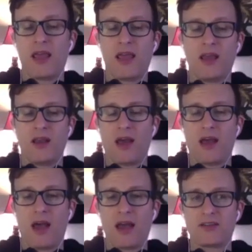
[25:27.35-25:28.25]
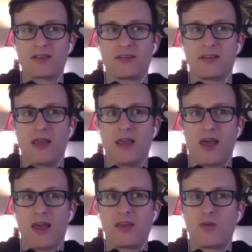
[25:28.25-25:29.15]
And I
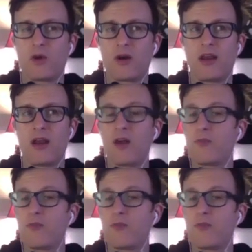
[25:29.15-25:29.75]
think we're in